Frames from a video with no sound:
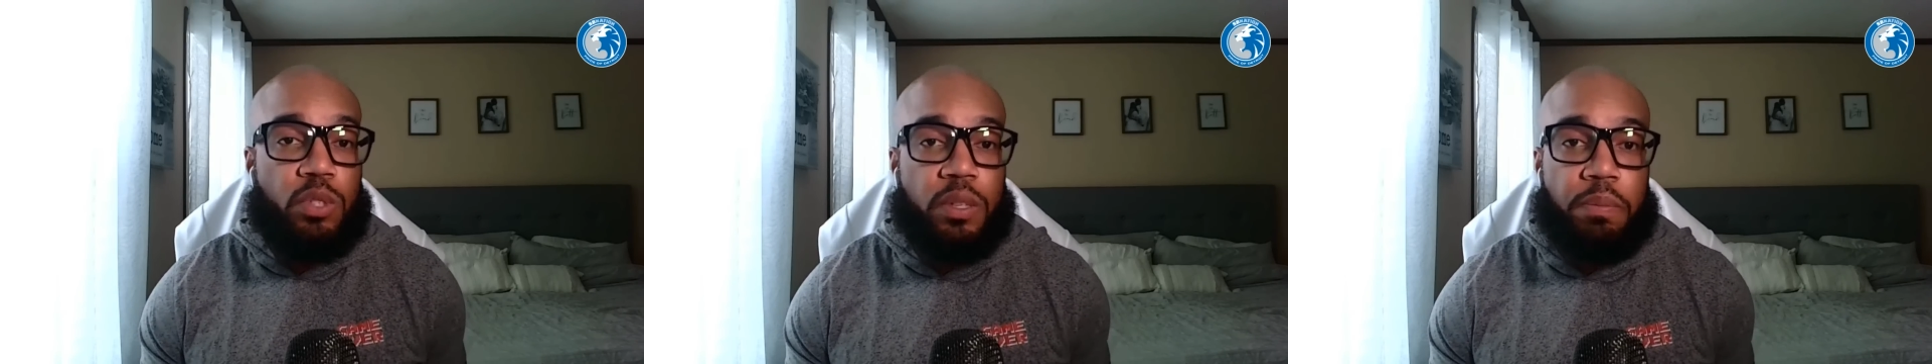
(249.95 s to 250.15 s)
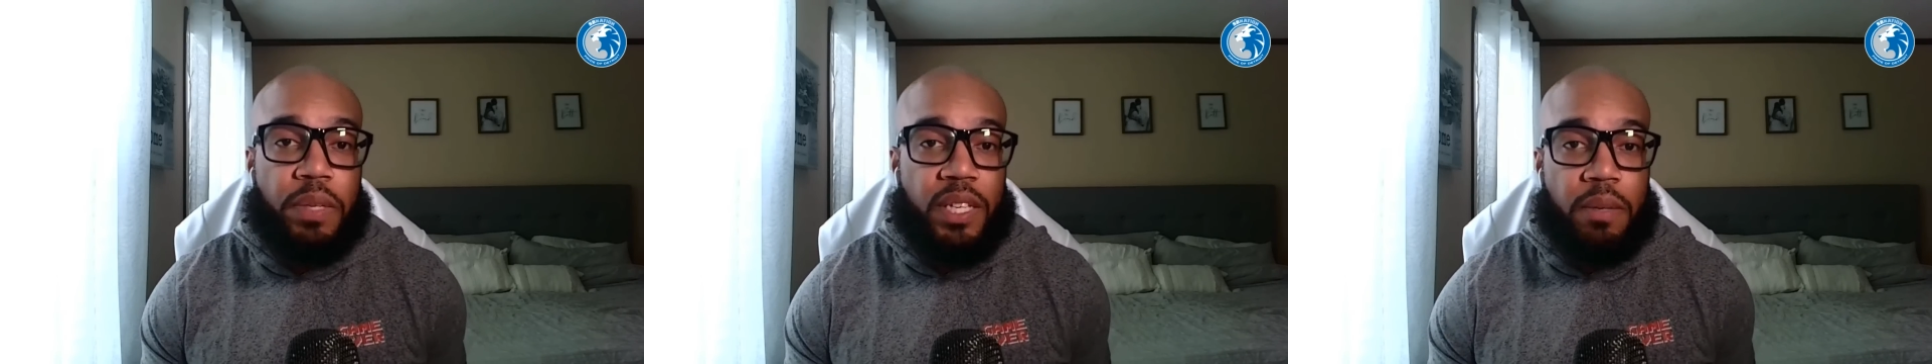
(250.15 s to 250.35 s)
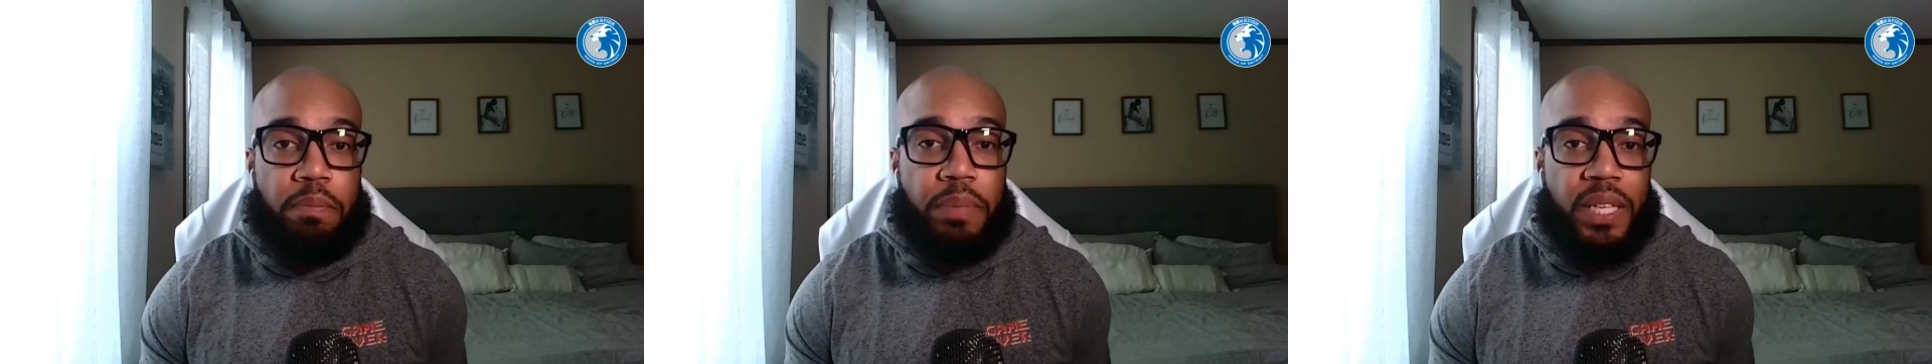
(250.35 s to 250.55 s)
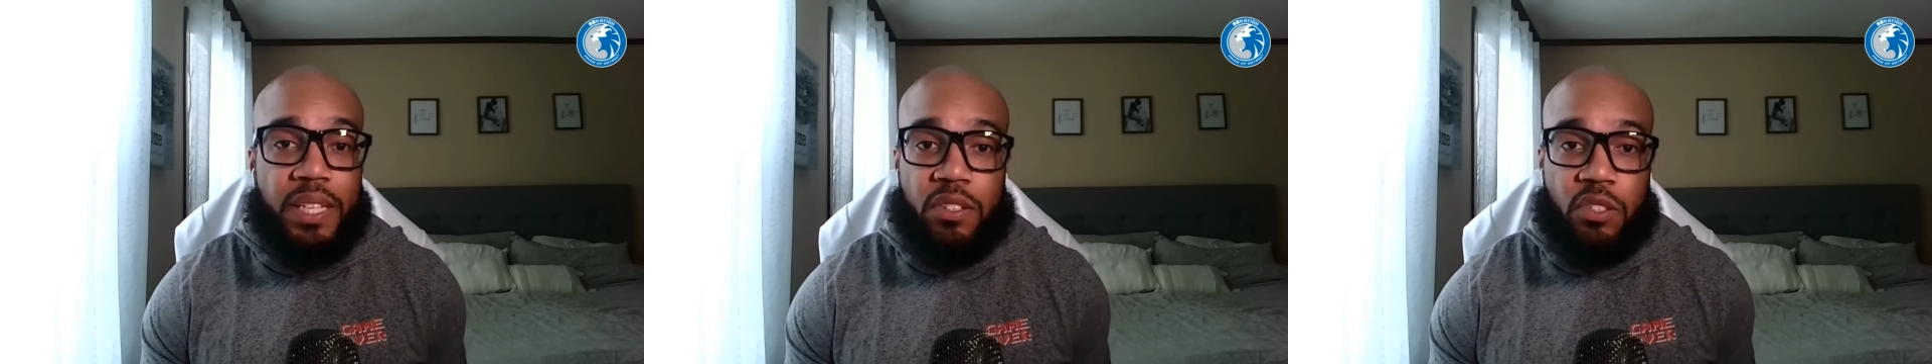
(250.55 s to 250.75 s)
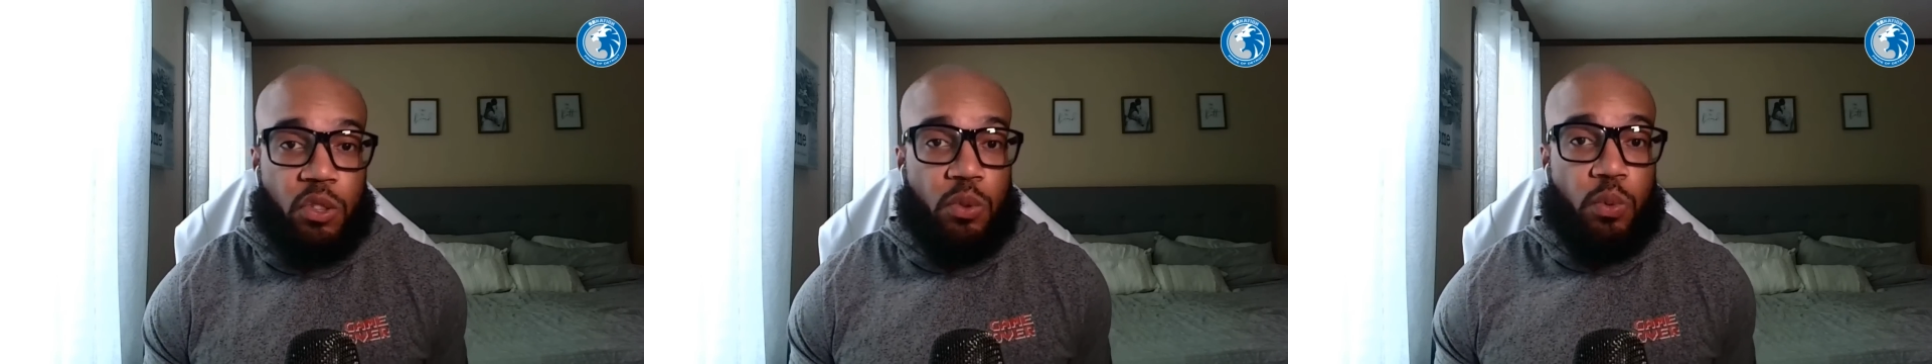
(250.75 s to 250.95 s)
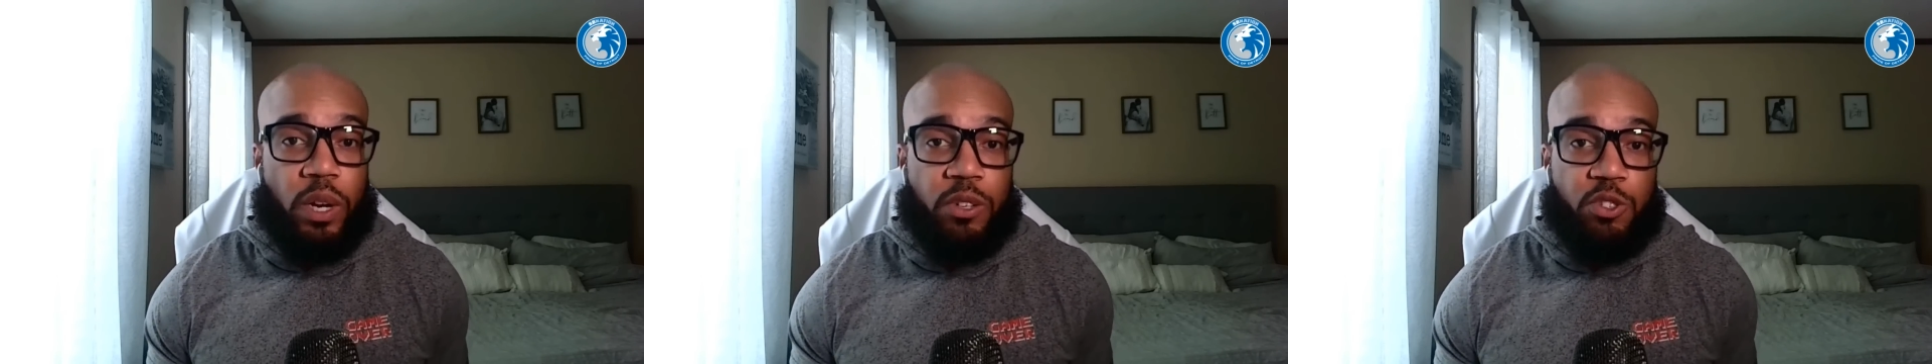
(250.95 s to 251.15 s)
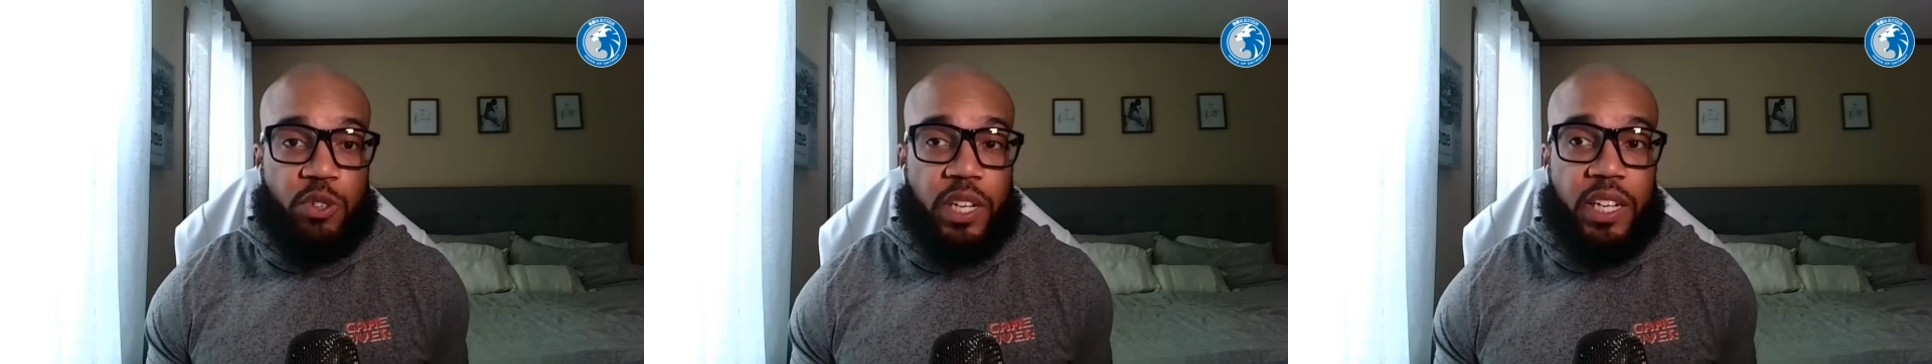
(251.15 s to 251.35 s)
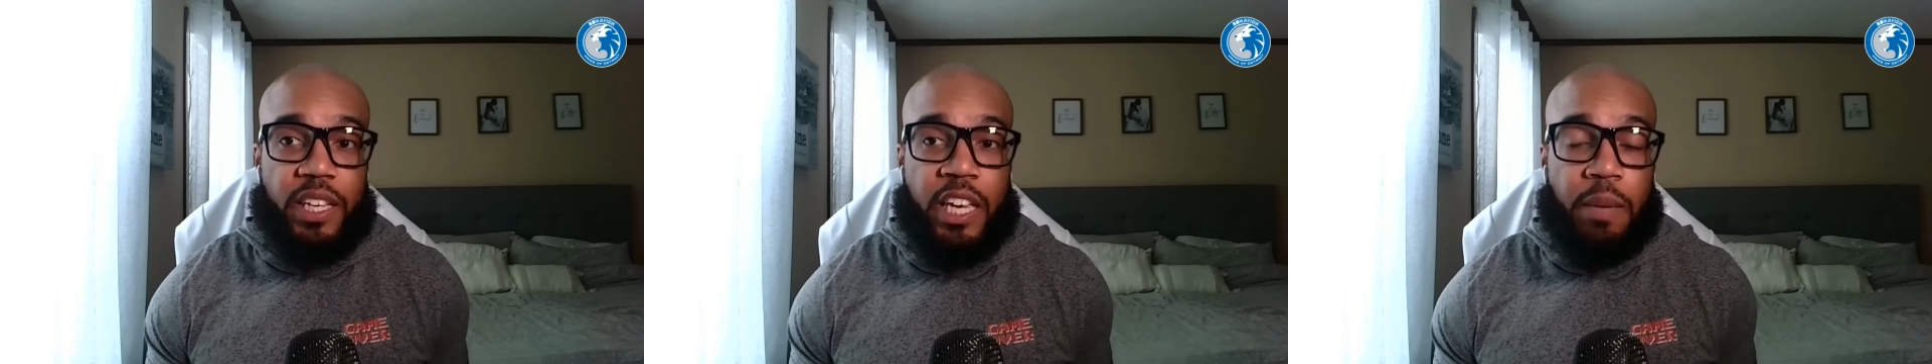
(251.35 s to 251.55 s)
to be a beast throughout
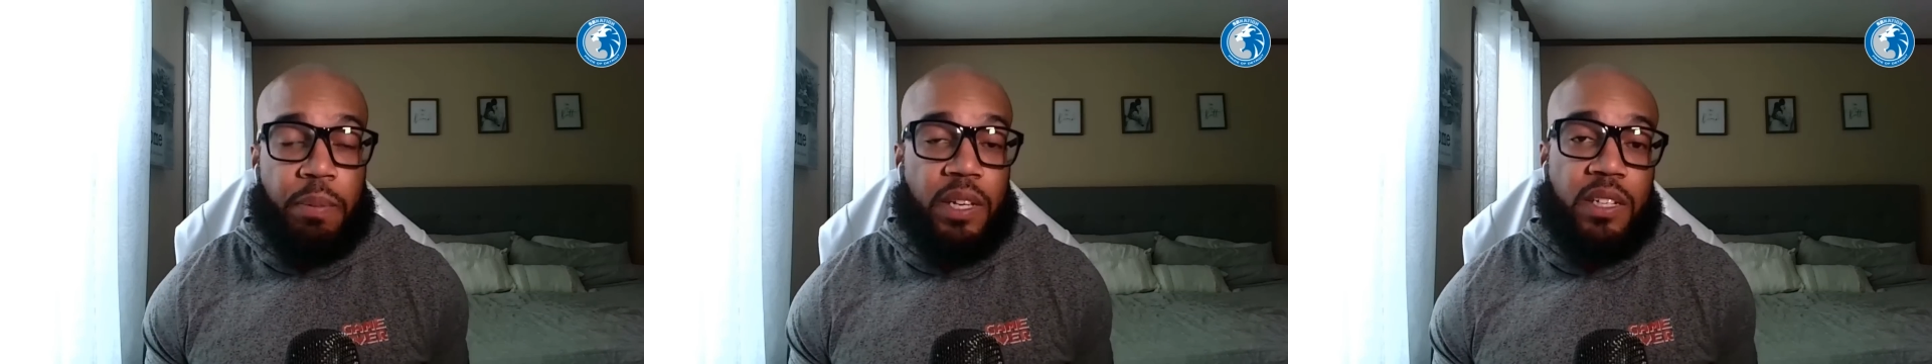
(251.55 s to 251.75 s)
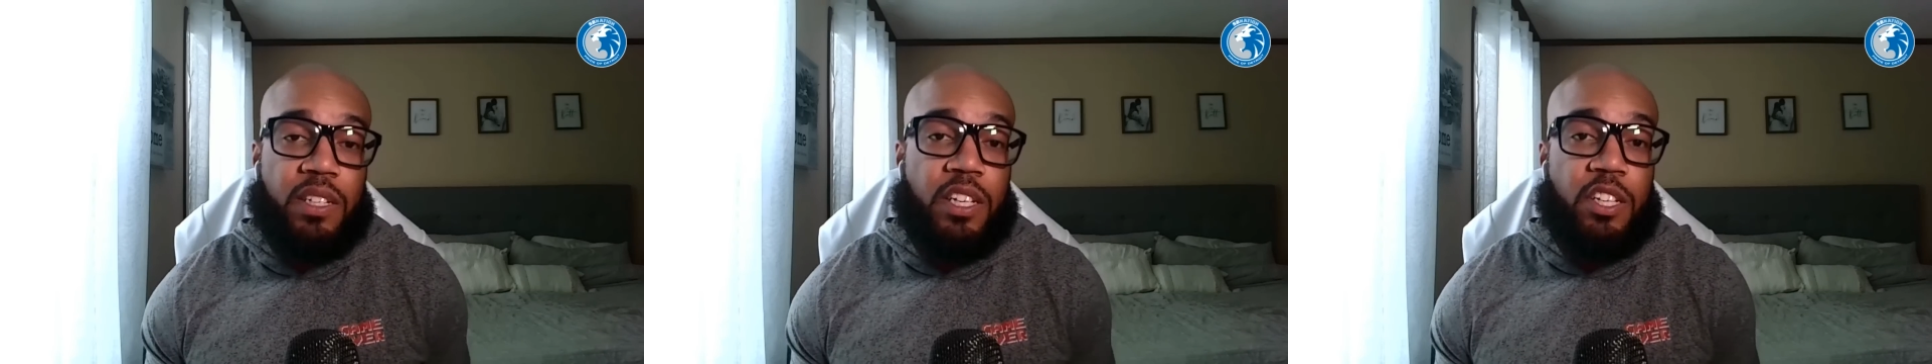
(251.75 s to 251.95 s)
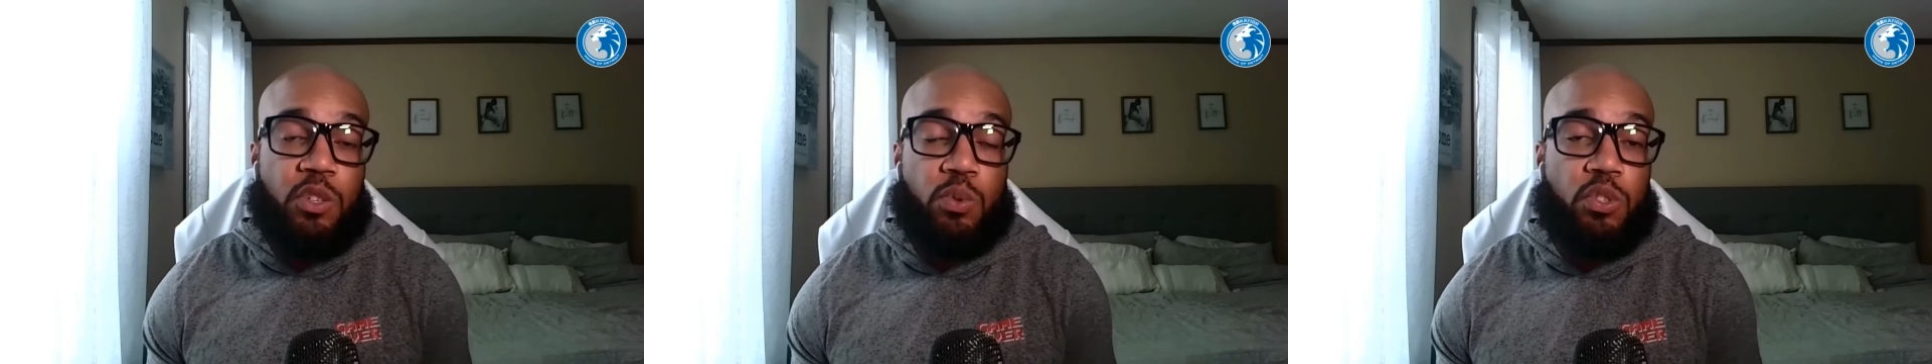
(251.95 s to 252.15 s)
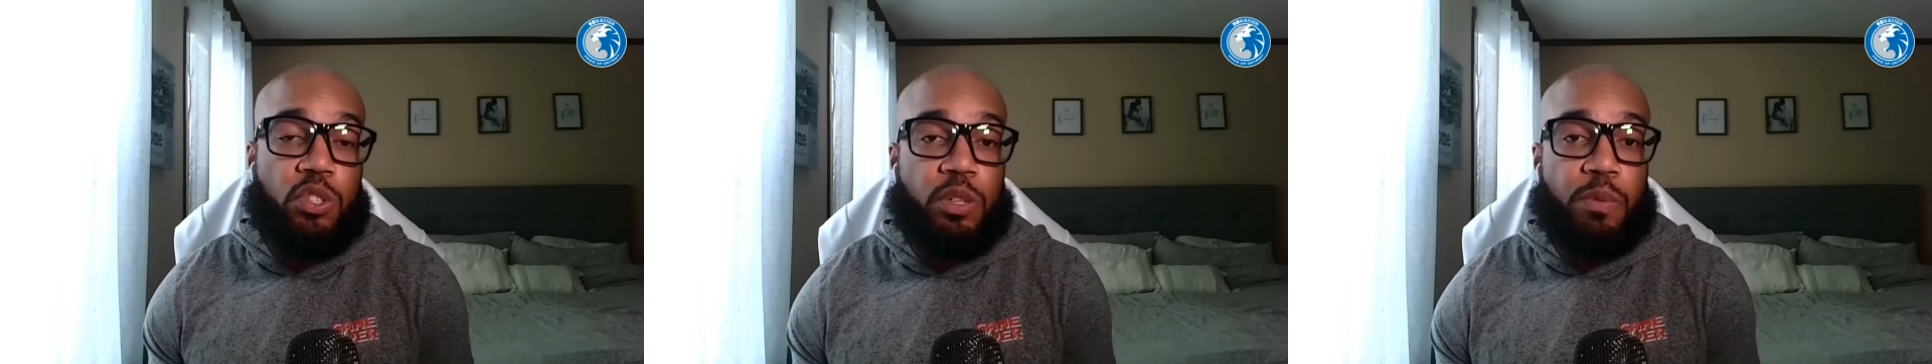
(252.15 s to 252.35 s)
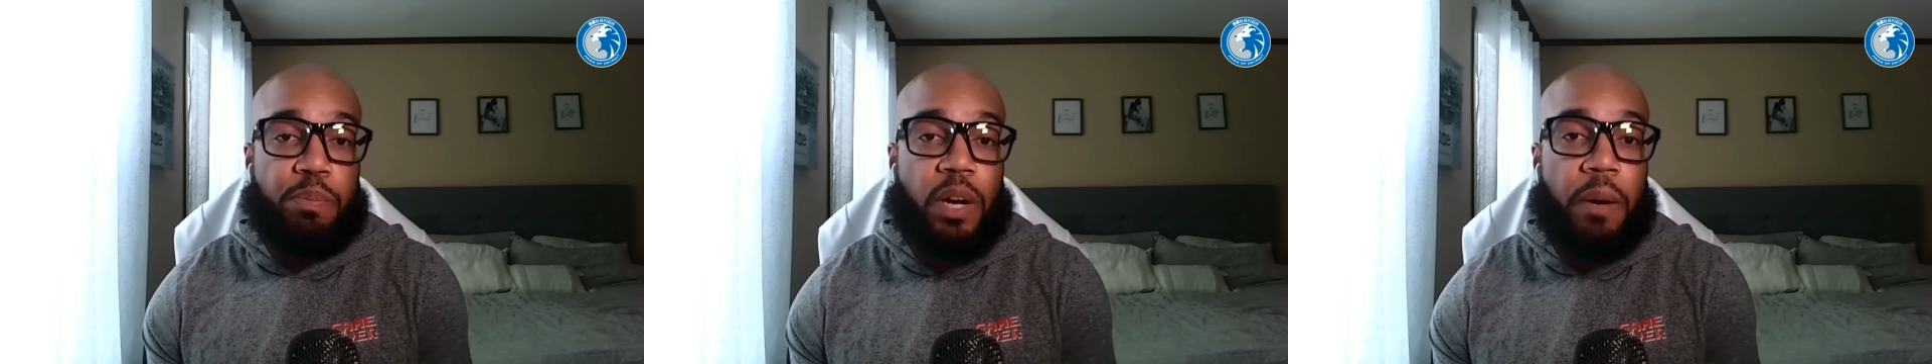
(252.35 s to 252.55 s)
training camp and continues to